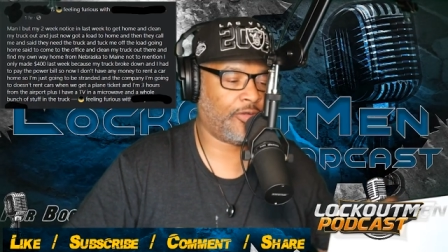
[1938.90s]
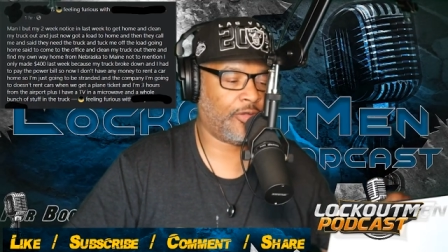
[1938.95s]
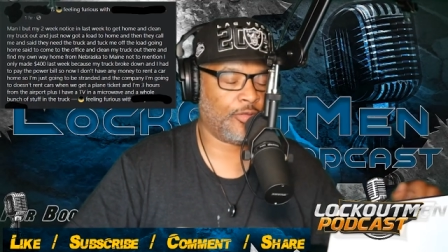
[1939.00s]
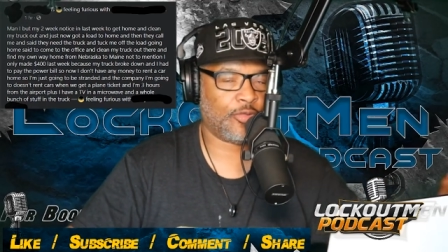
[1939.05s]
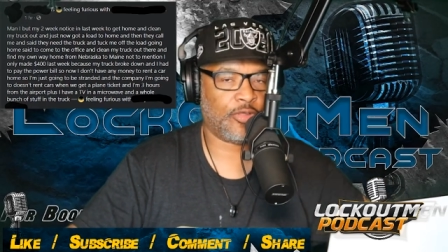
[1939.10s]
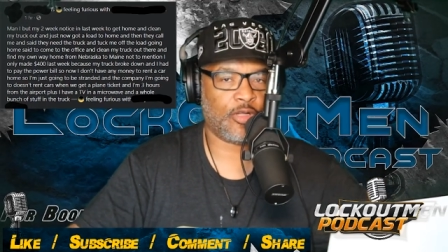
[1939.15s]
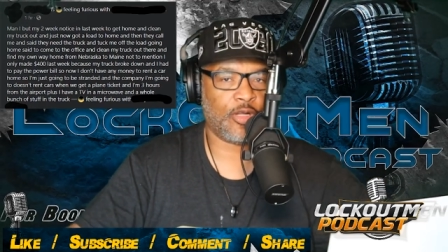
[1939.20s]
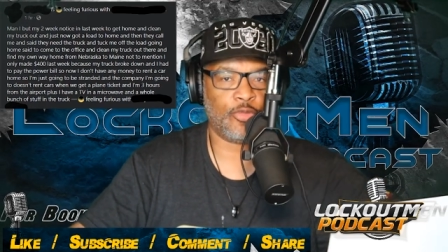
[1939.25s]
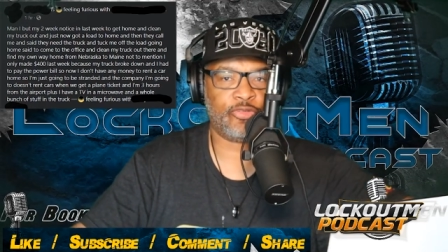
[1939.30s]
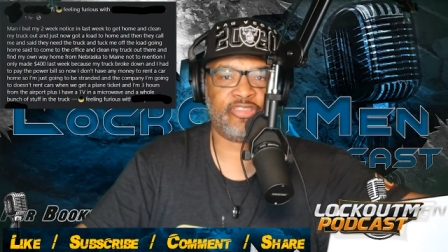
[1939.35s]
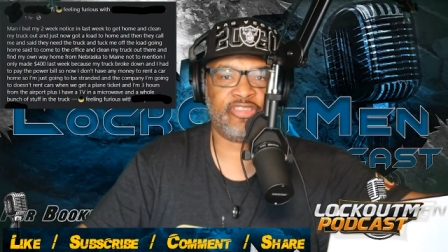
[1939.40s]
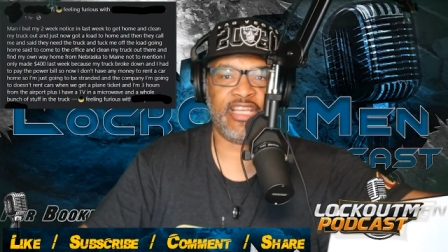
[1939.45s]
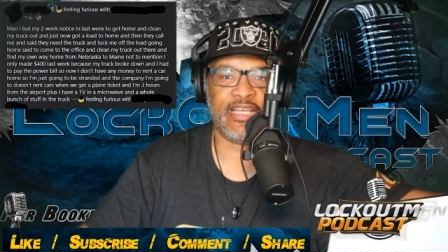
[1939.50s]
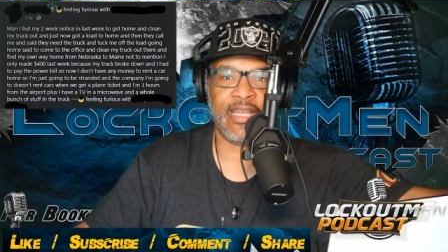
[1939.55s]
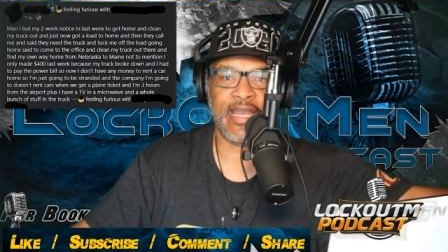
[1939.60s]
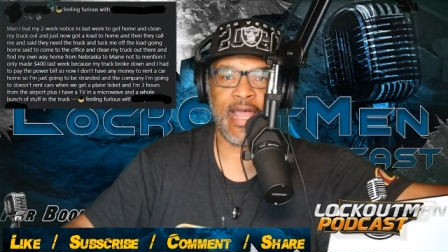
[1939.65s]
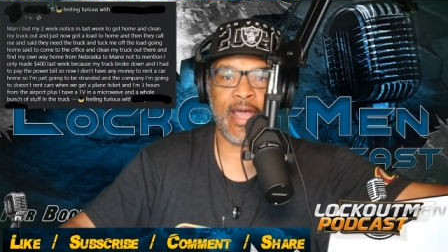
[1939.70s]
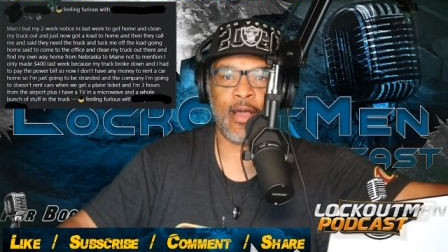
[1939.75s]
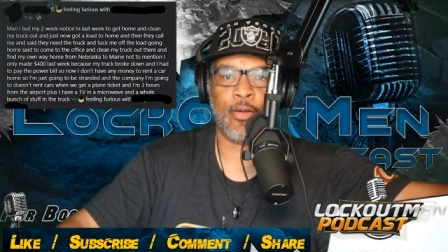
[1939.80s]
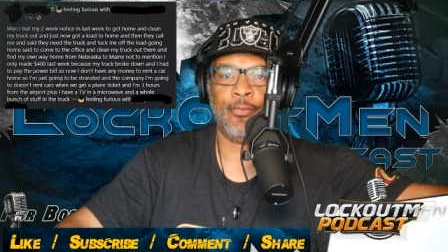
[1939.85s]
go check
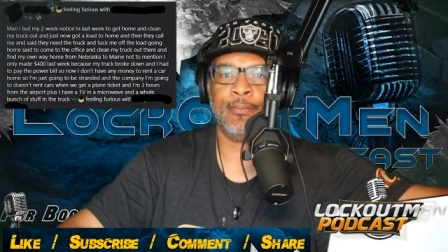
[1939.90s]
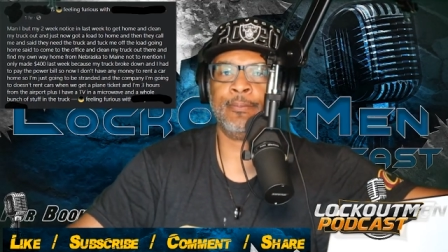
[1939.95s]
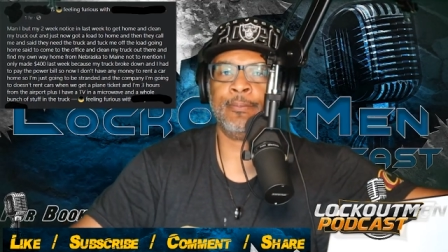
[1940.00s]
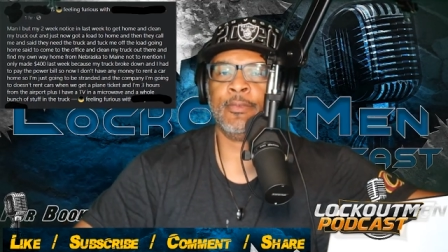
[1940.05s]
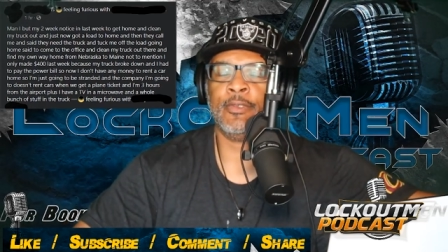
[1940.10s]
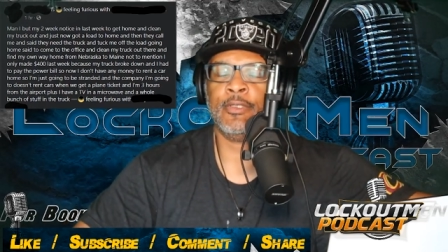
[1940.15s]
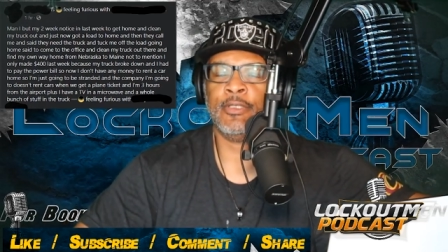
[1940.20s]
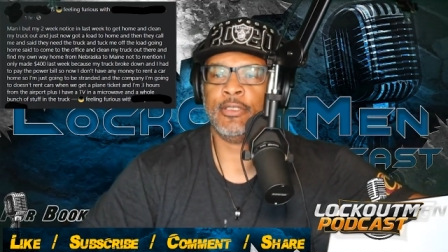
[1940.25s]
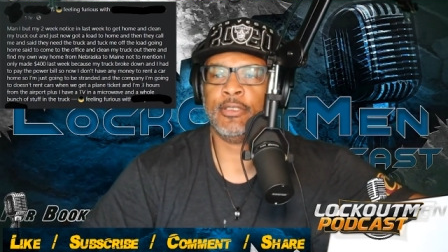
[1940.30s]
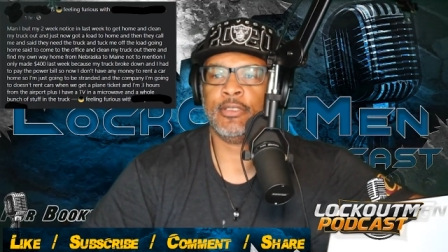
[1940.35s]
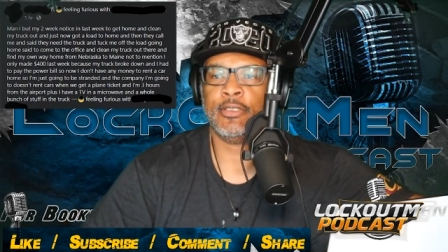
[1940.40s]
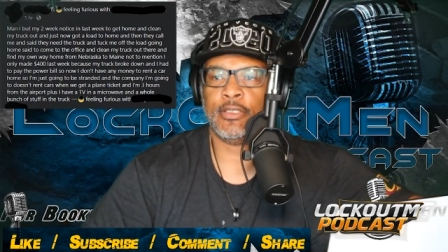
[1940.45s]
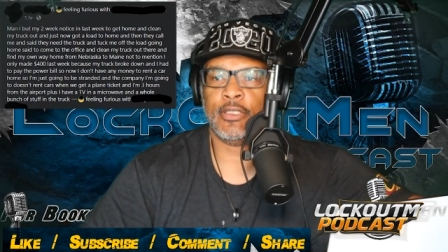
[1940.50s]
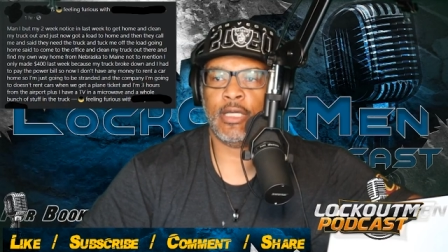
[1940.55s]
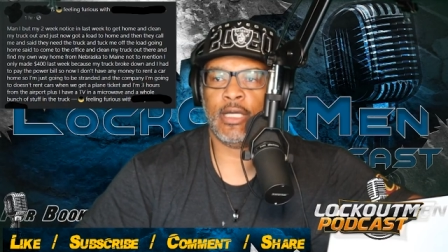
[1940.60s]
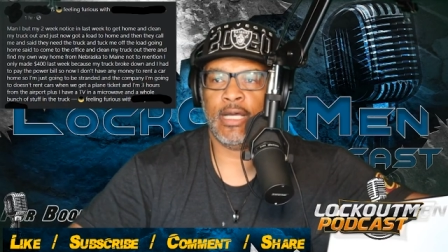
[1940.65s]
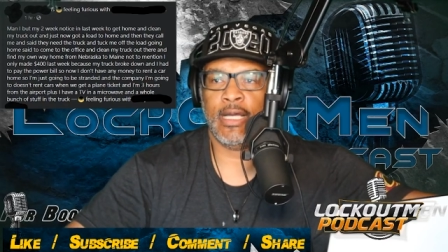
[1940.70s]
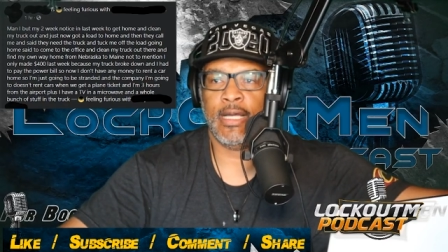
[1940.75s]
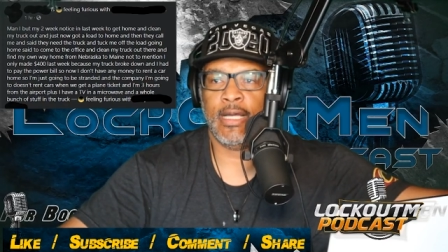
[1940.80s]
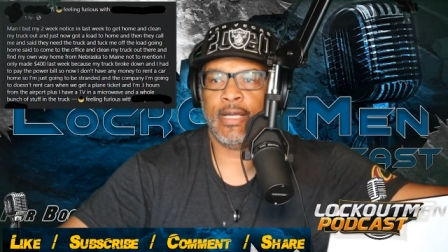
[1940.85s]
it out.
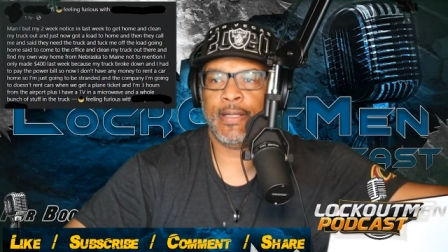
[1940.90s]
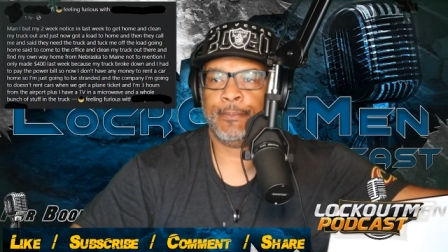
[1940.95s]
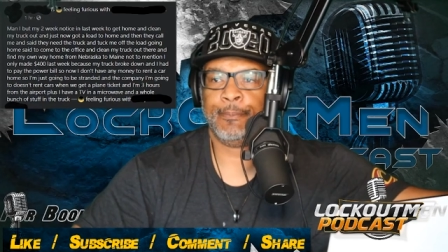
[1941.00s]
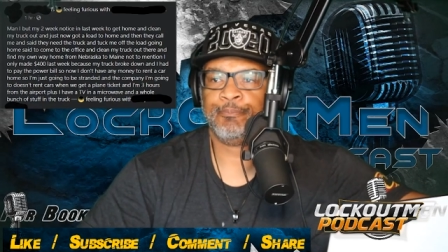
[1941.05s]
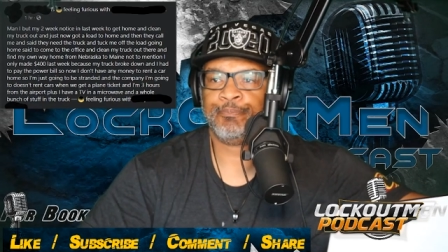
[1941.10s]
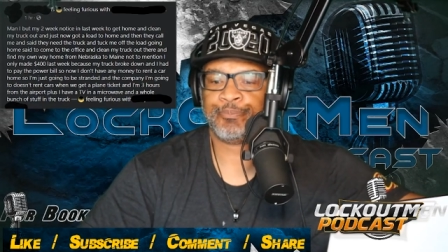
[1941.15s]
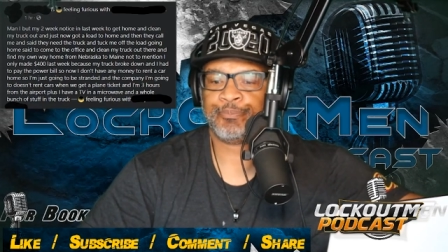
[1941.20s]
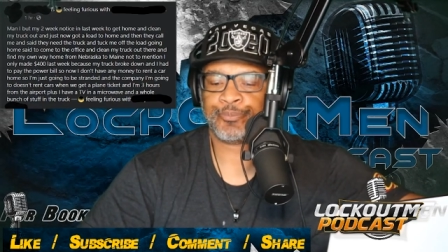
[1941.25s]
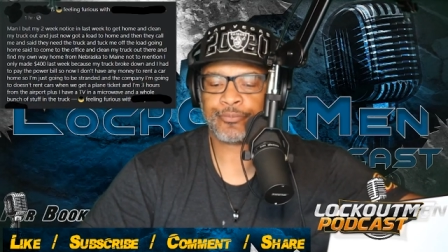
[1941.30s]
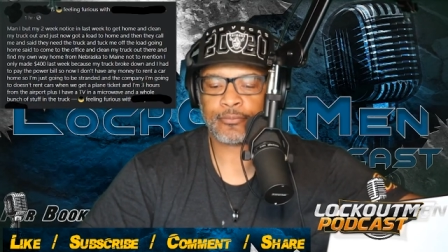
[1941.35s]
Um,